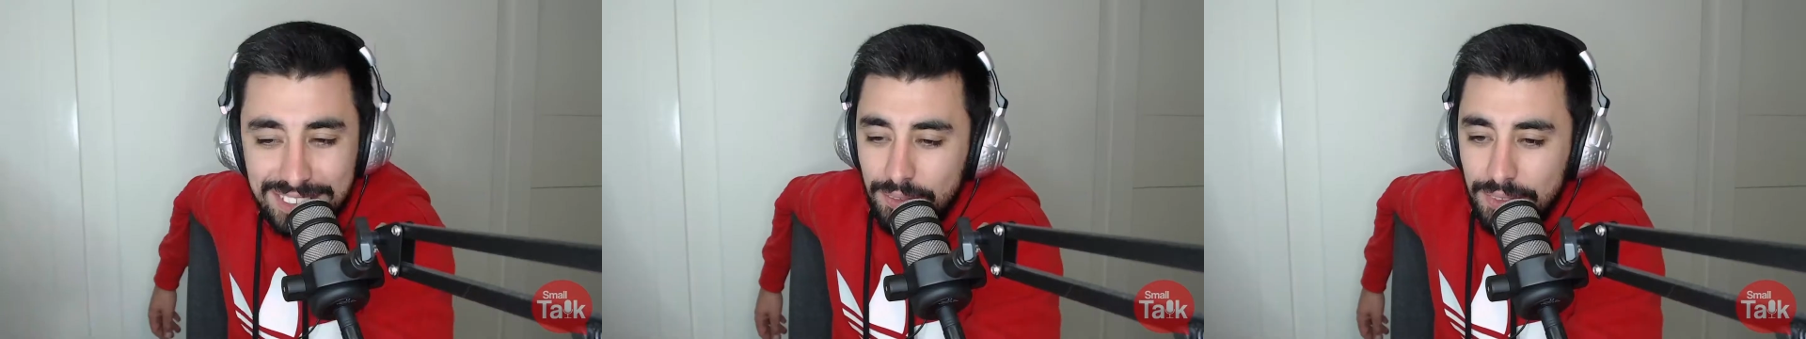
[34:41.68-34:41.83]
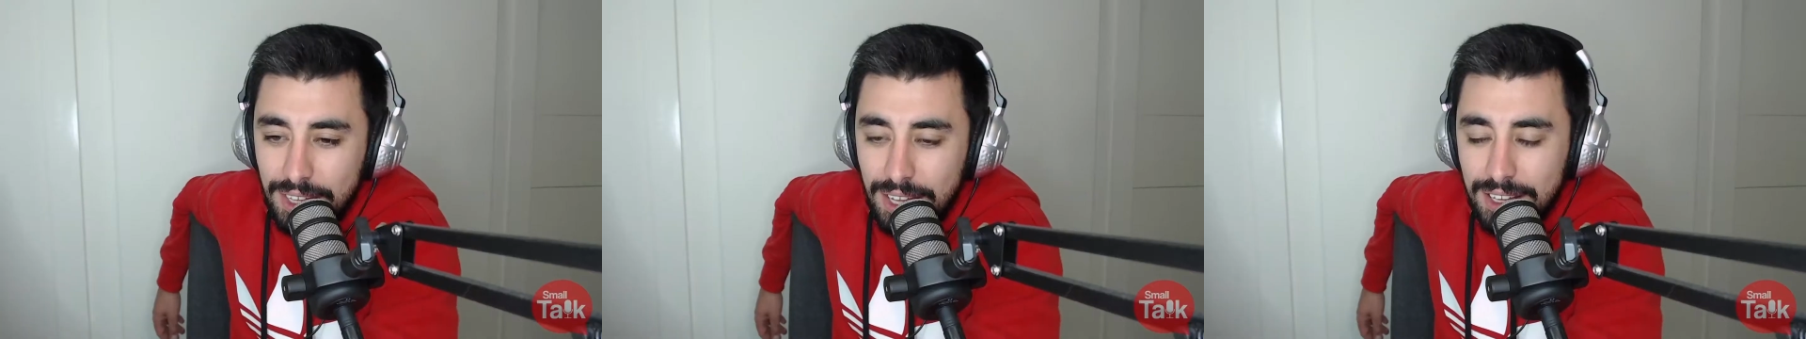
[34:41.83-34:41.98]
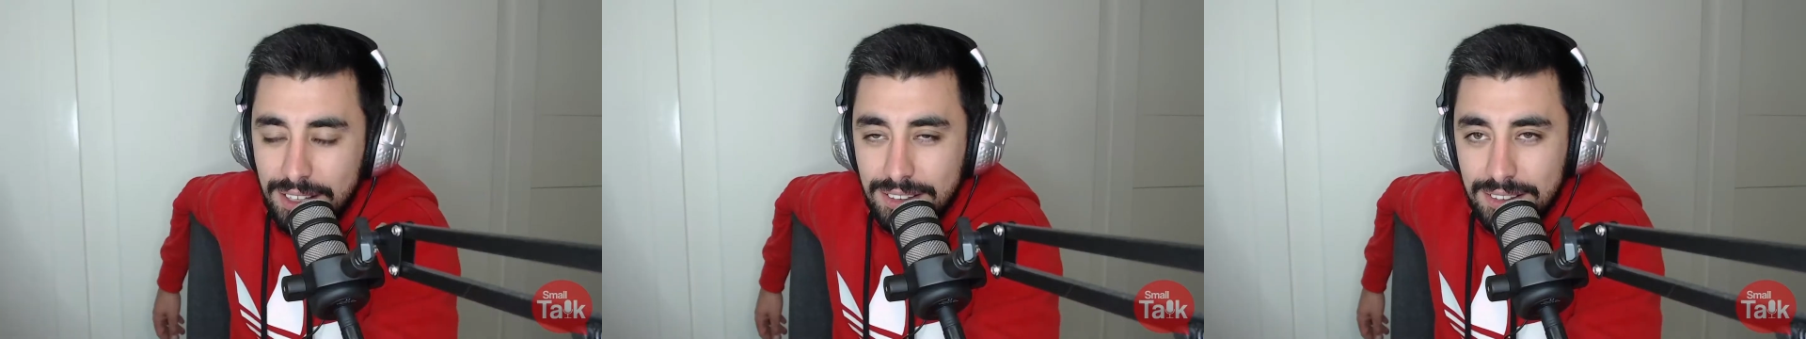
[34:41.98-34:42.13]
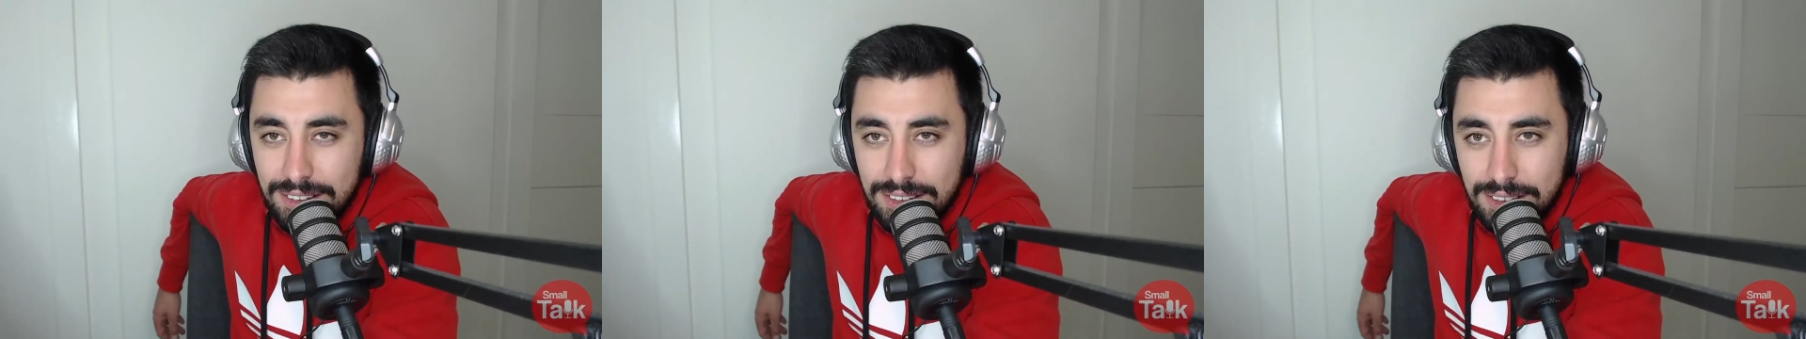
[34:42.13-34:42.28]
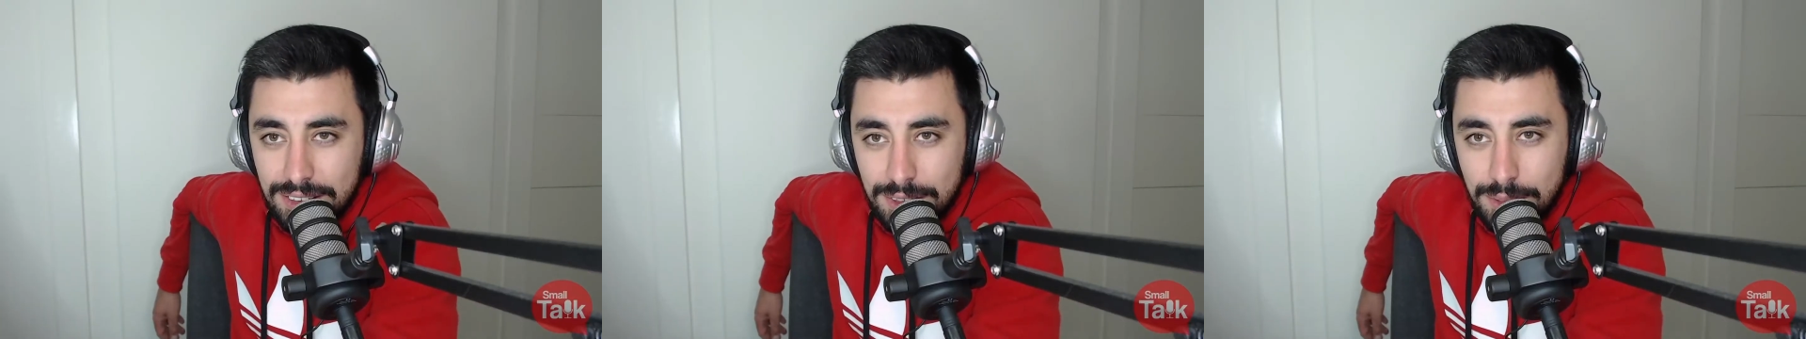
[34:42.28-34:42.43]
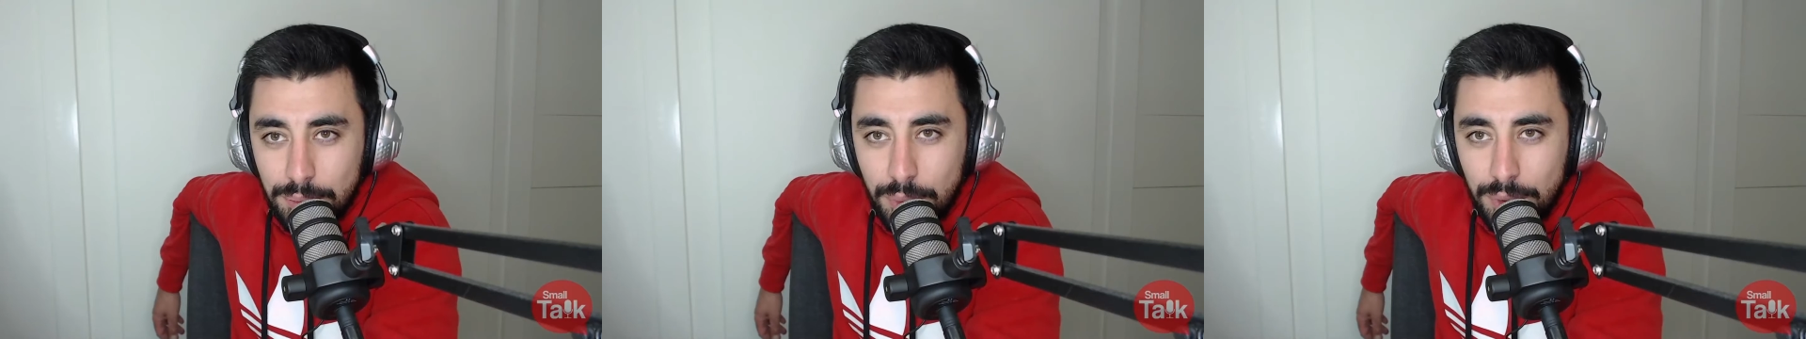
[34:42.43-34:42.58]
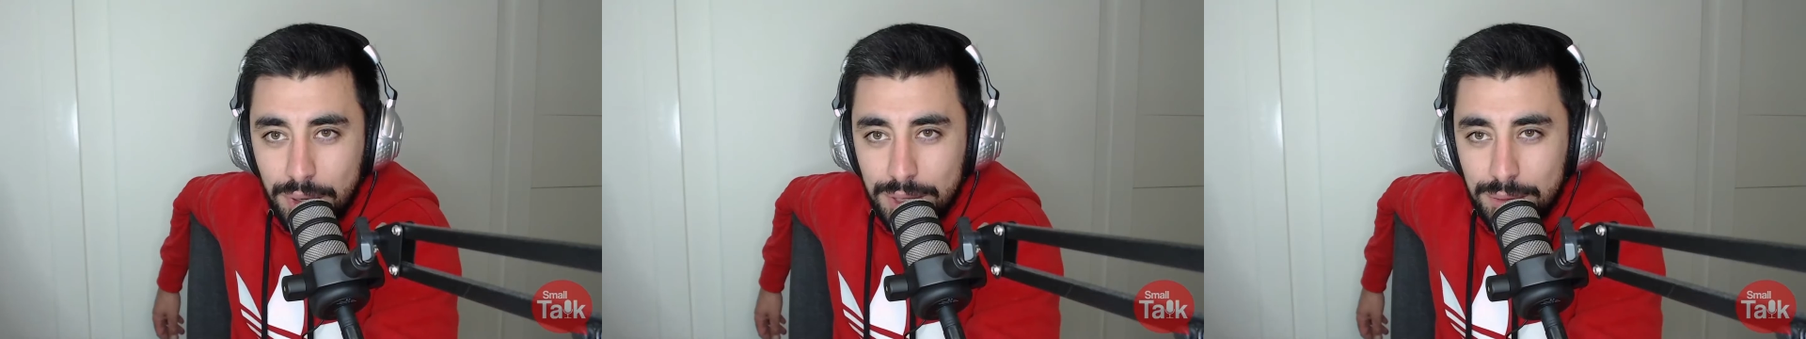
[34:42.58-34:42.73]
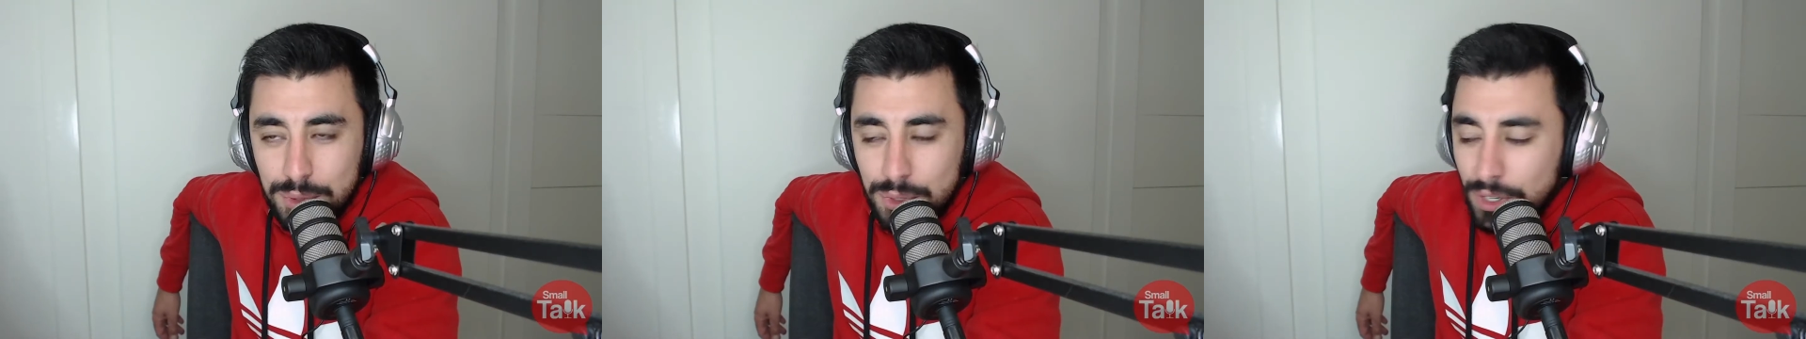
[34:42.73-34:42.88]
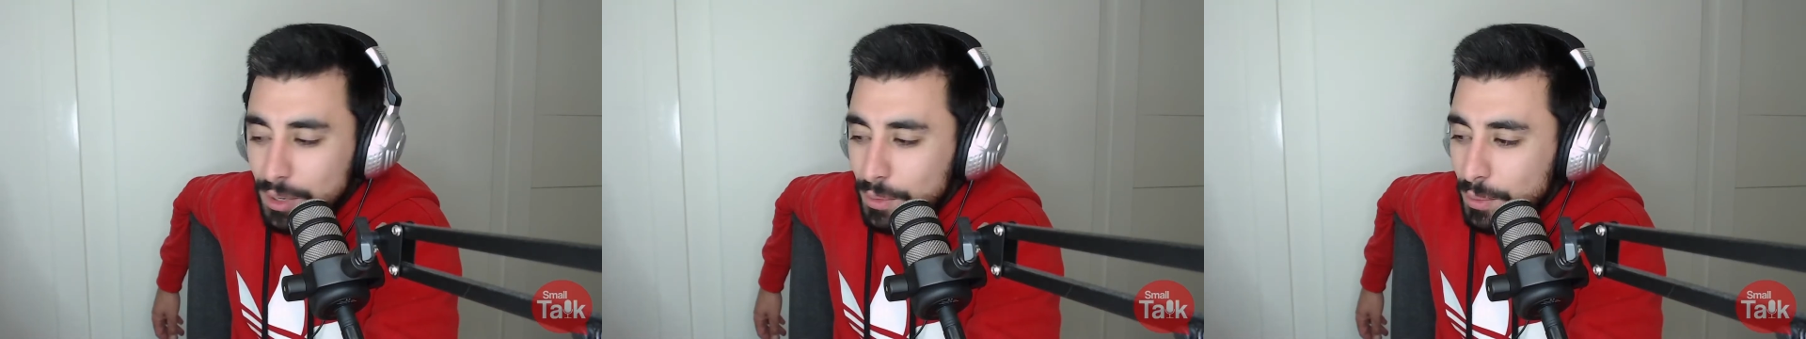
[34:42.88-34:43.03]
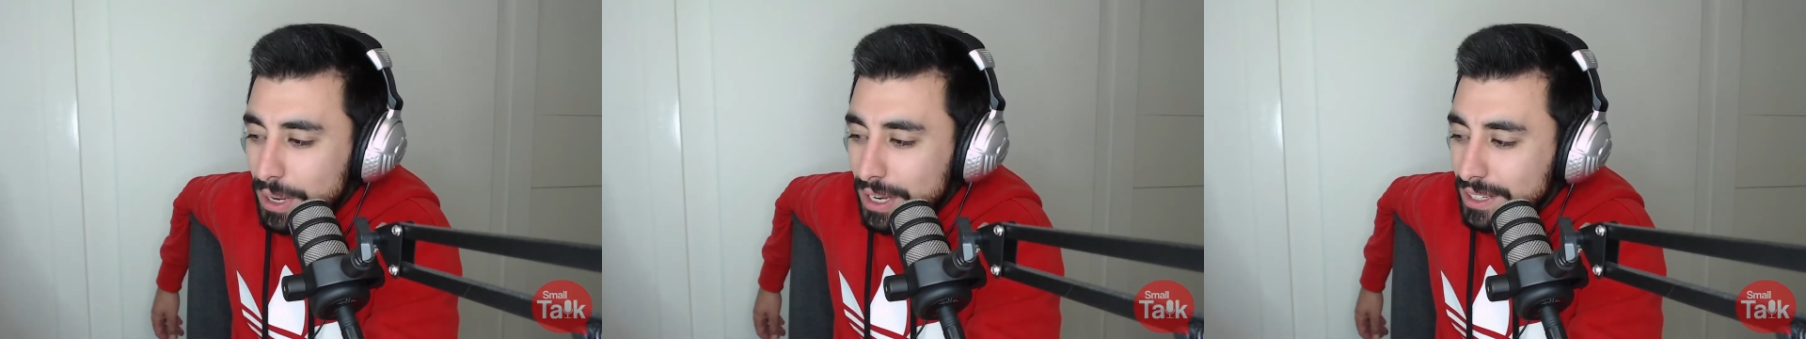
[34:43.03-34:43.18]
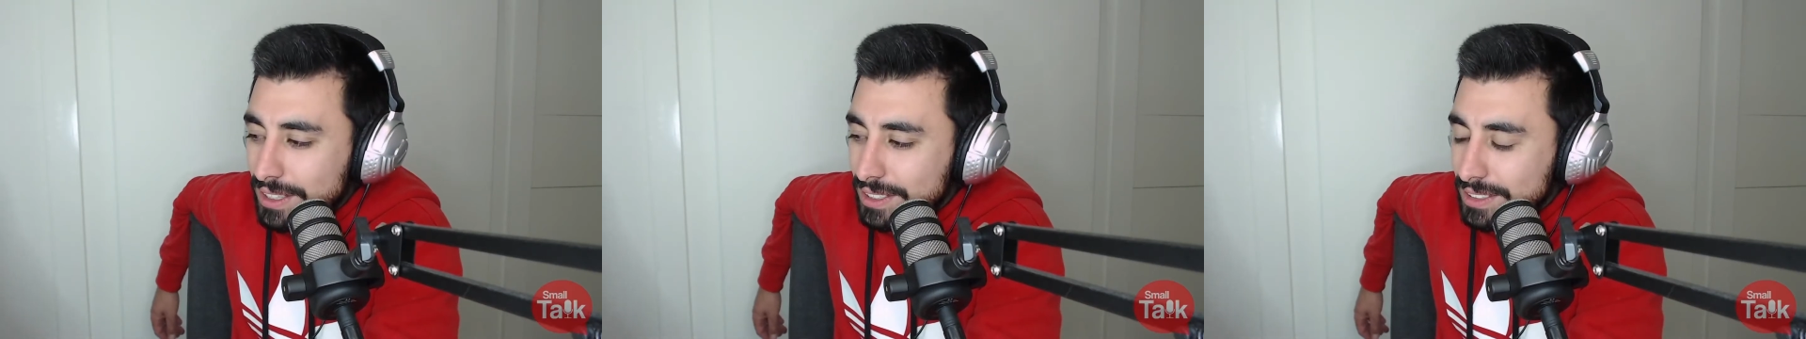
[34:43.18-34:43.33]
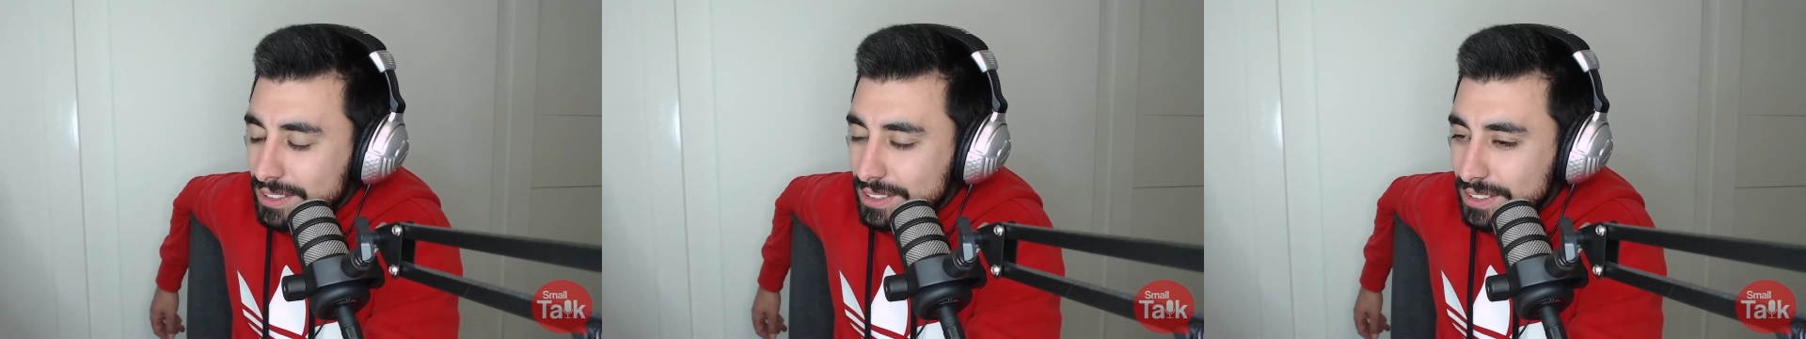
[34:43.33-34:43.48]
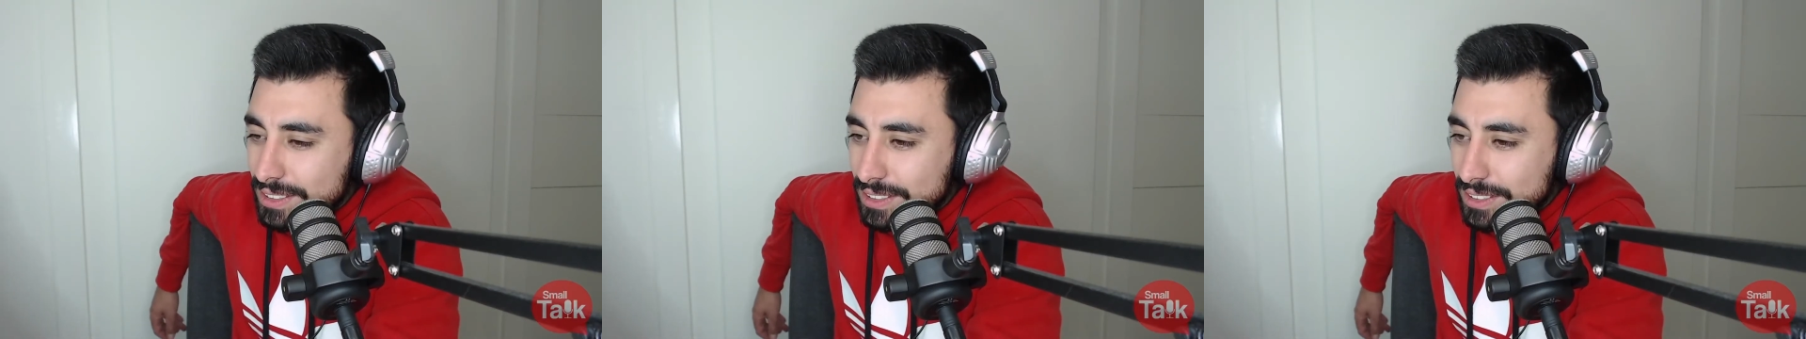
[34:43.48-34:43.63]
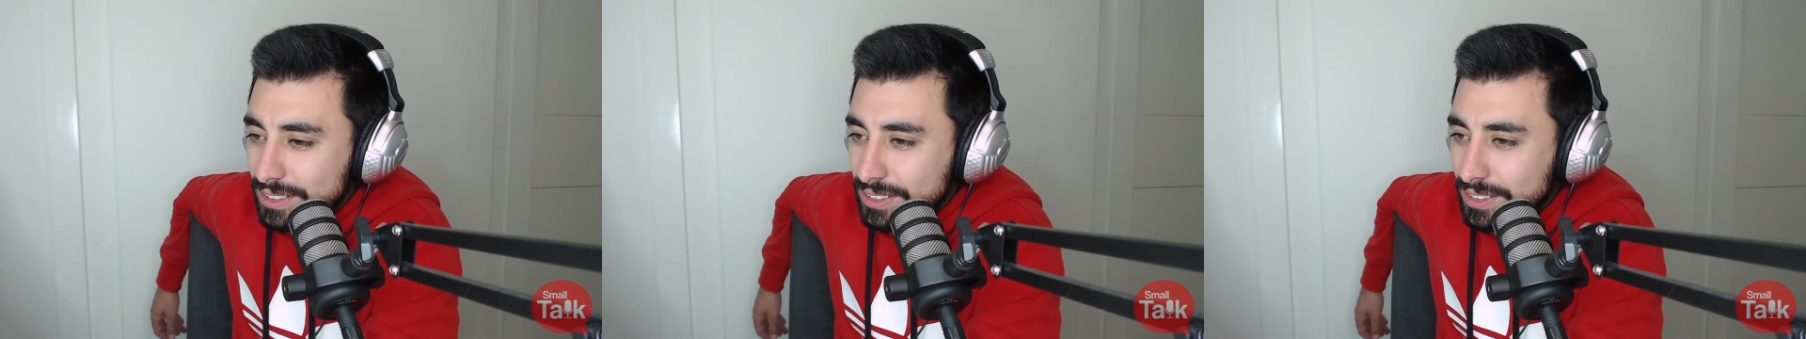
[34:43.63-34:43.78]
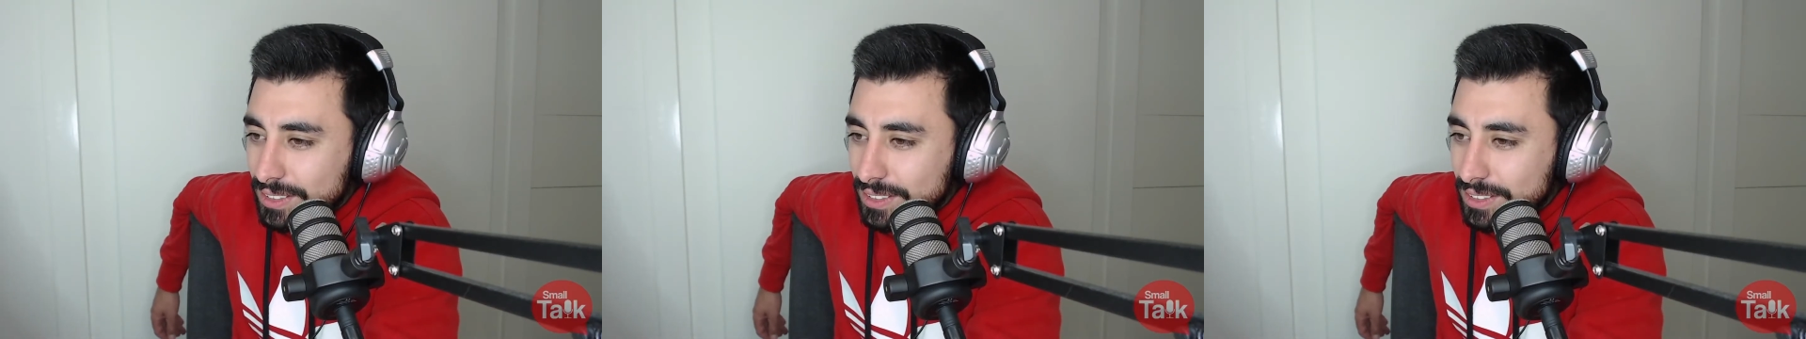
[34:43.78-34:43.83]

And the point I'm trying to make is,